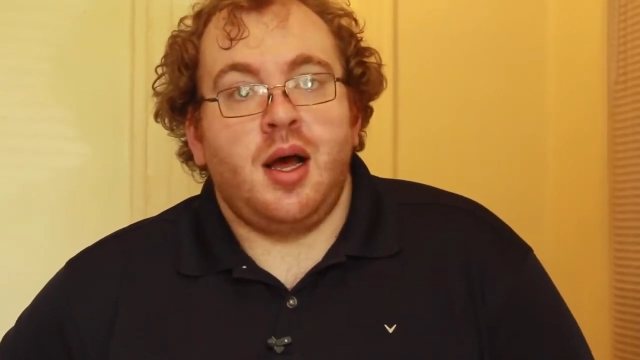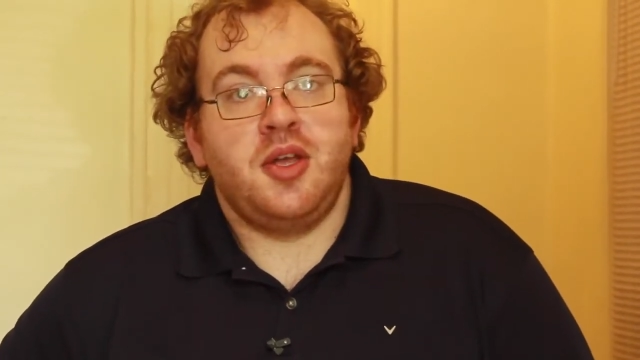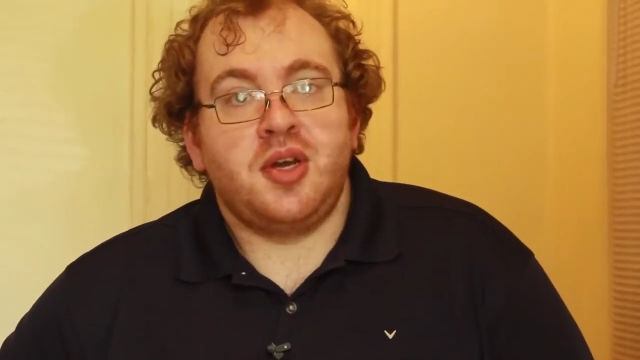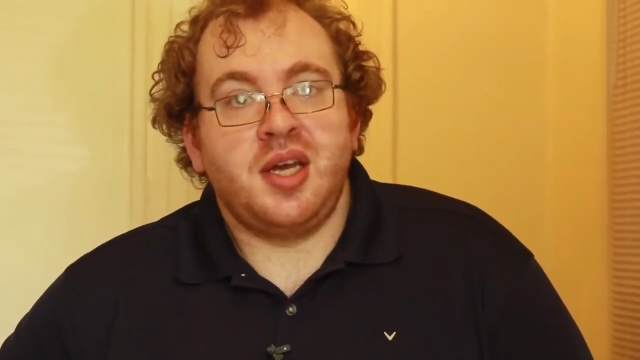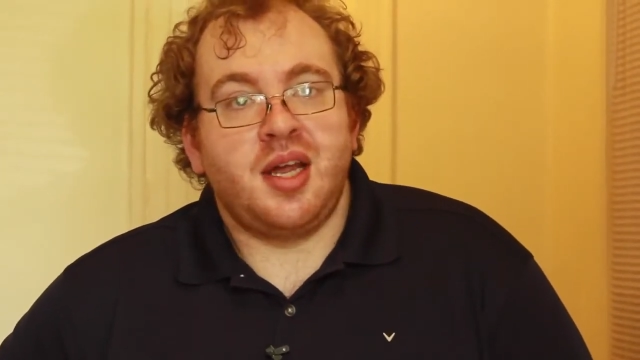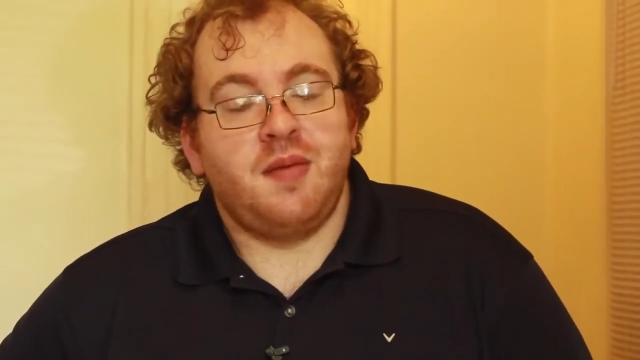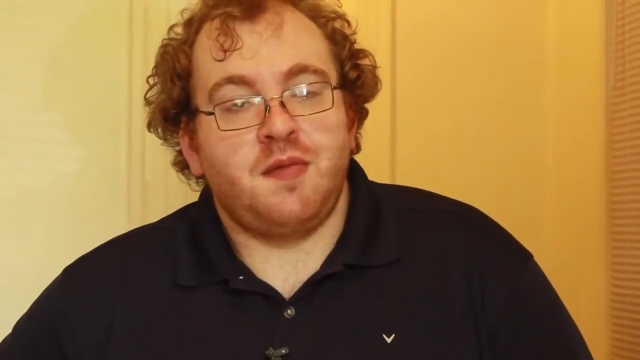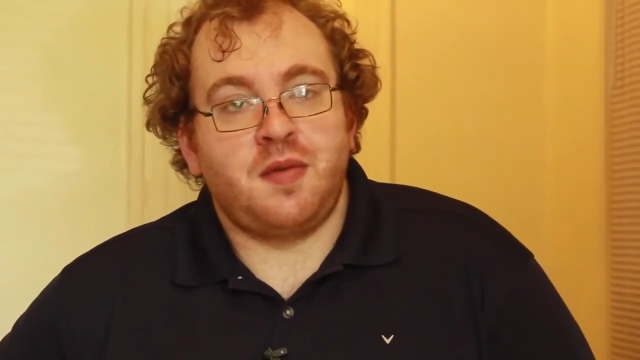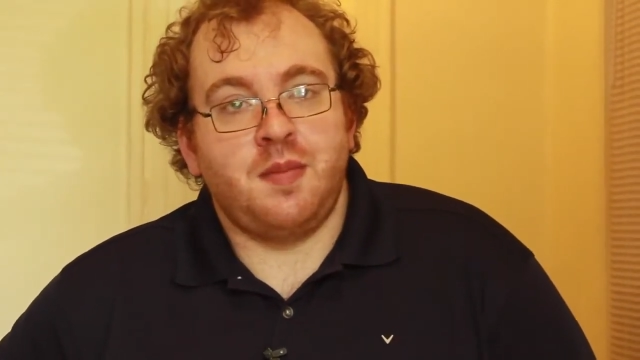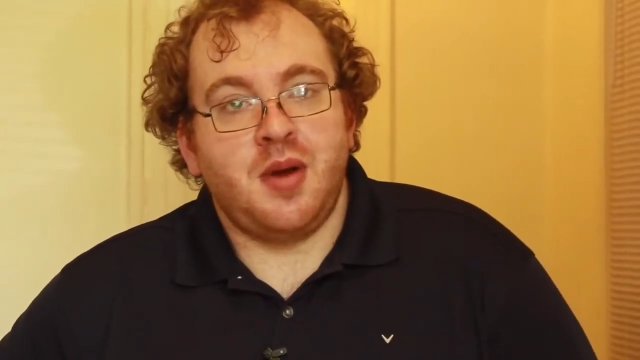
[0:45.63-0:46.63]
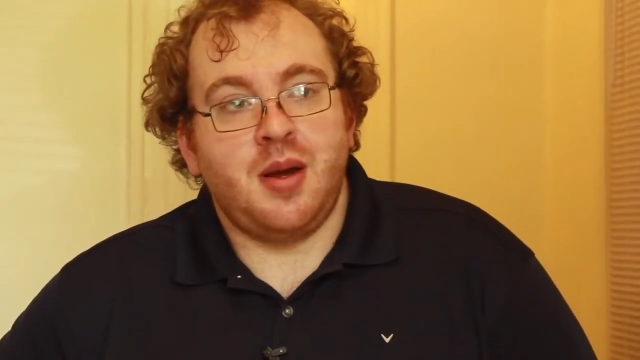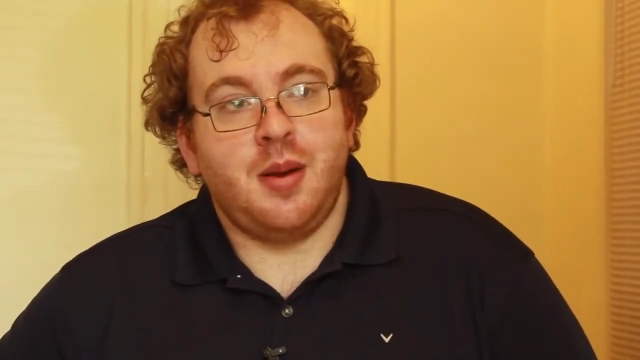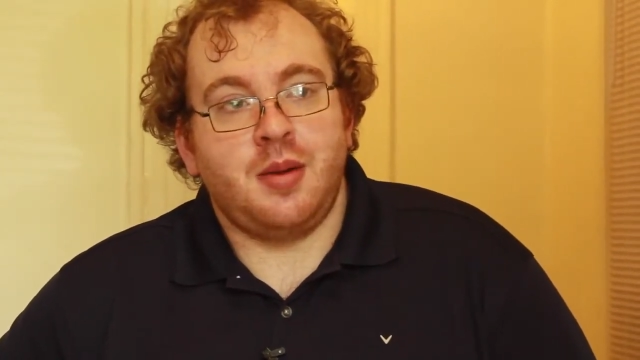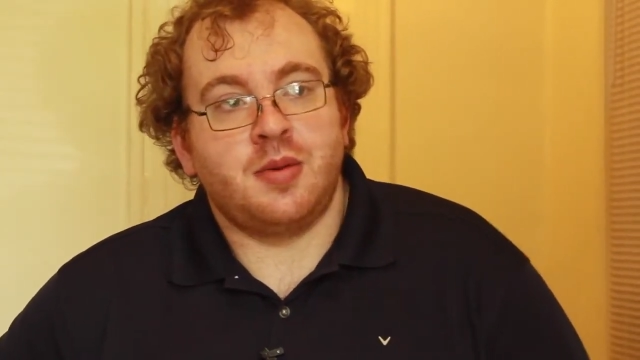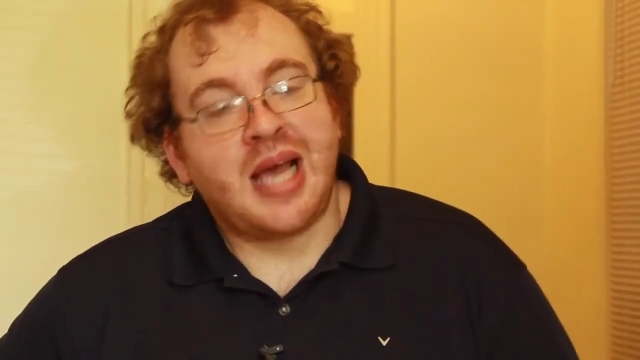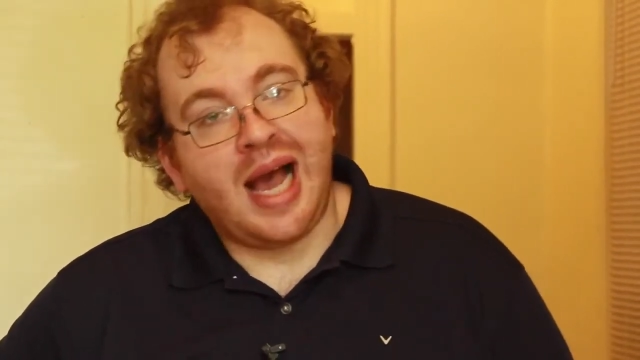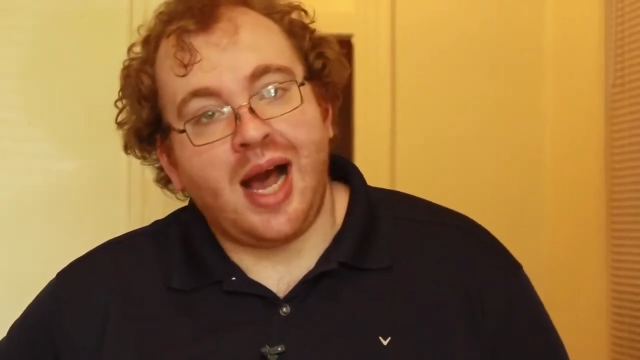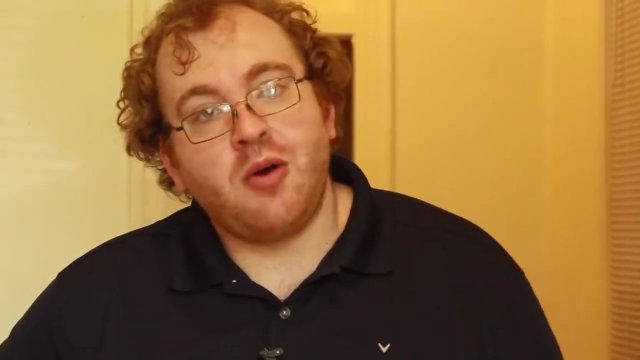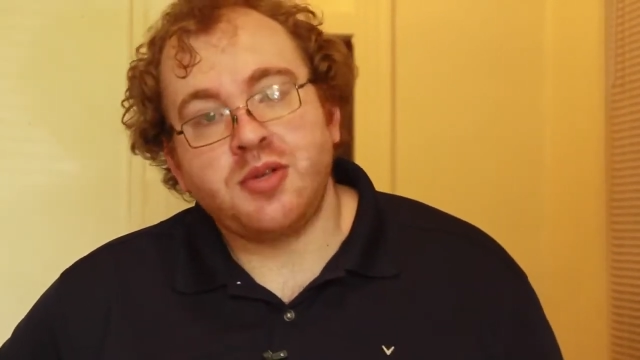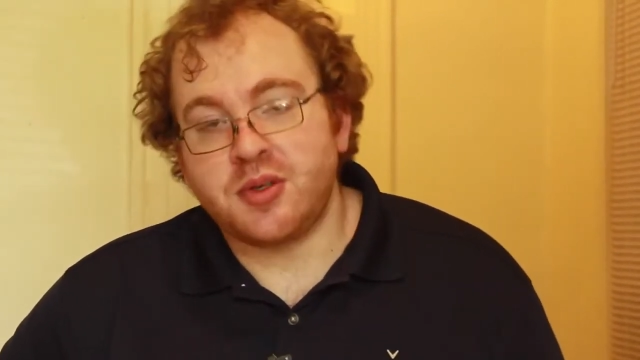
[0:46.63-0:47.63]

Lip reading: You can get them from cow,